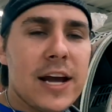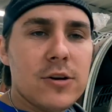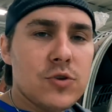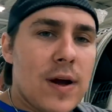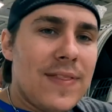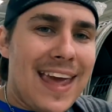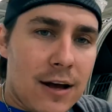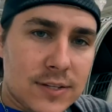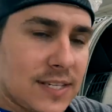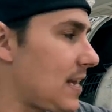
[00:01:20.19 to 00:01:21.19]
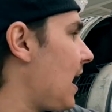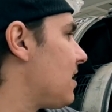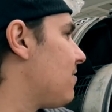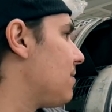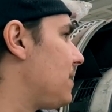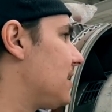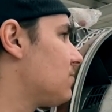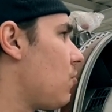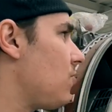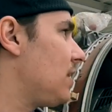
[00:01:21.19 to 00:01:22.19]
it goes around the outside of it,
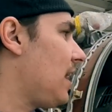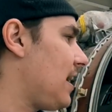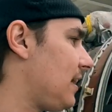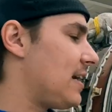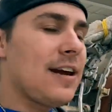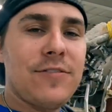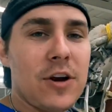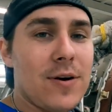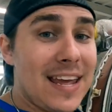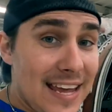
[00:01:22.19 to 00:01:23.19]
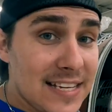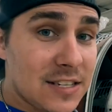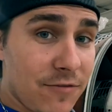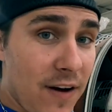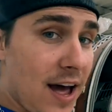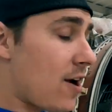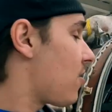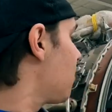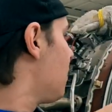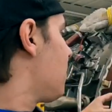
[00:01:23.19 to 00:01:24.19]
because more than likely, if there is a
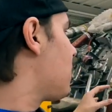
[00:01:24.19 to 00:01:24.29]
fire,